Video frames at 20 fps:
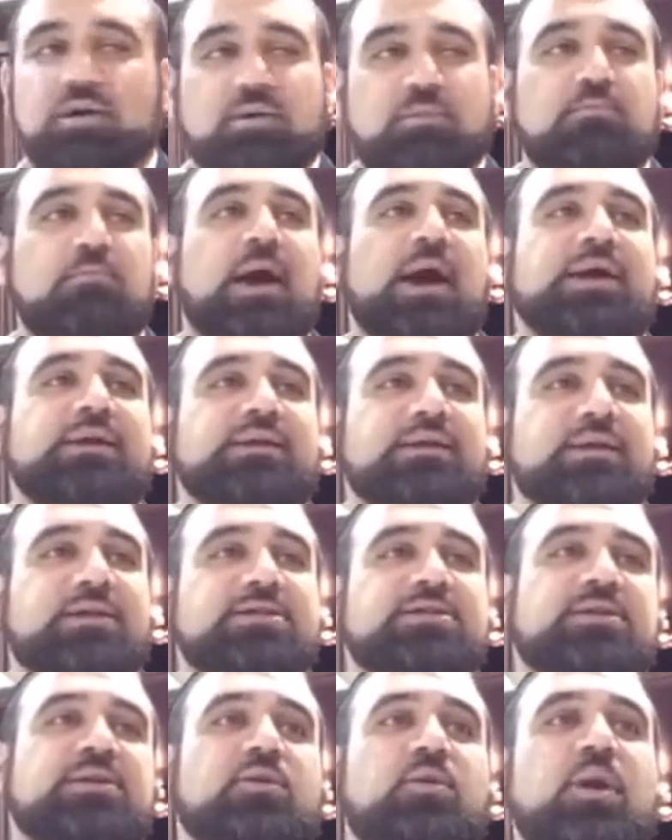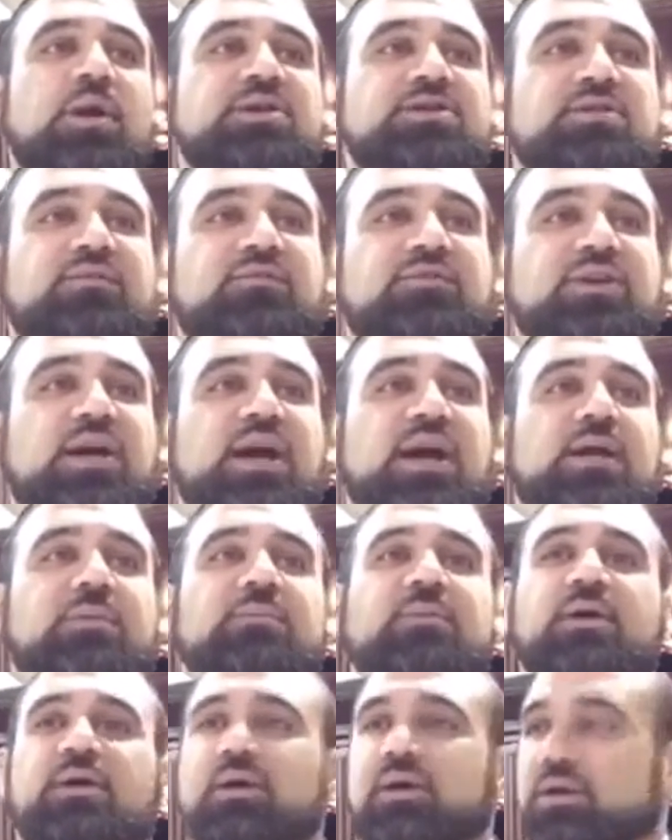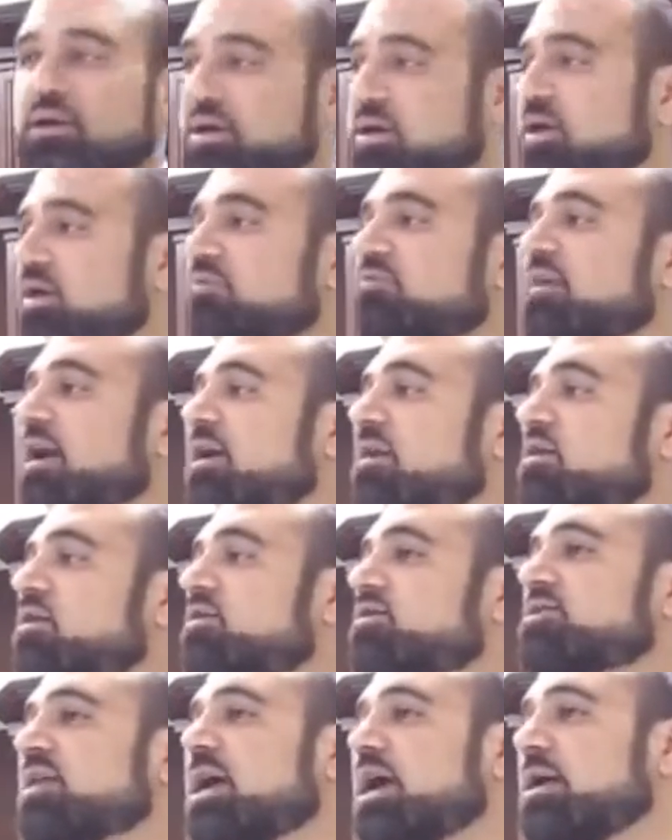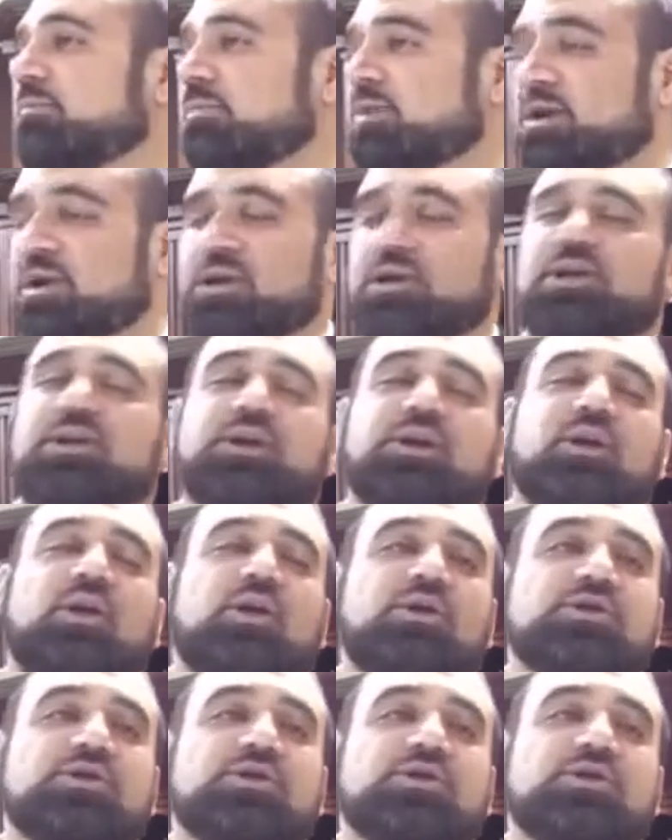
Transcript: mindless and a waste of time. You're going to value your time. You're going to